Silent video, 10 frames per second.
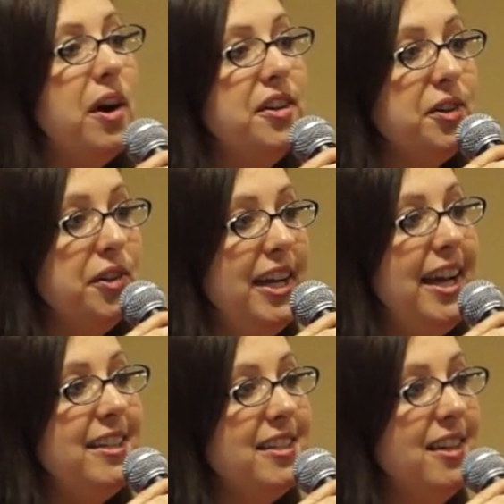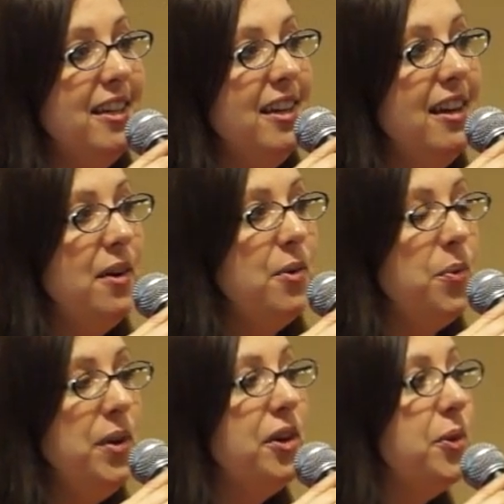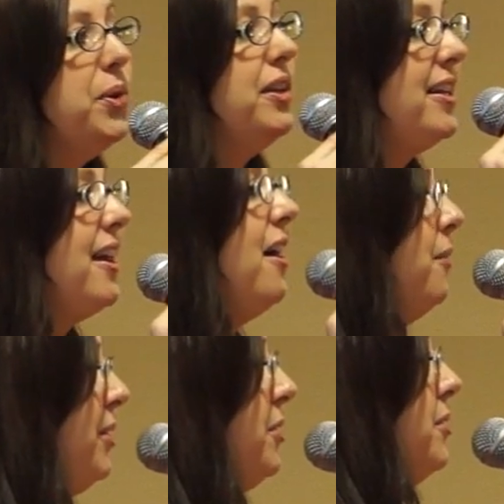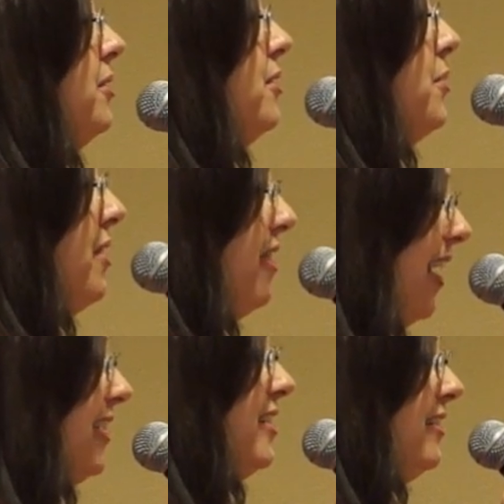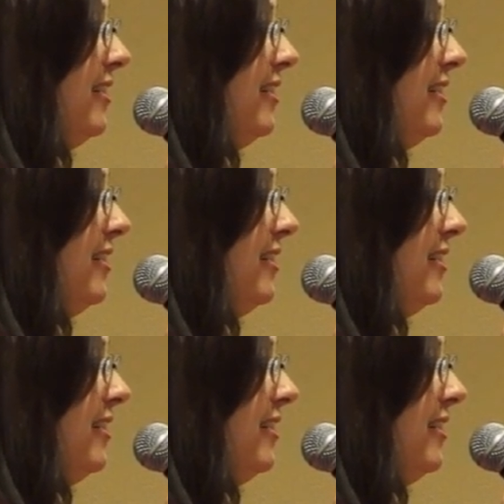want to create, we are willing to help you with that.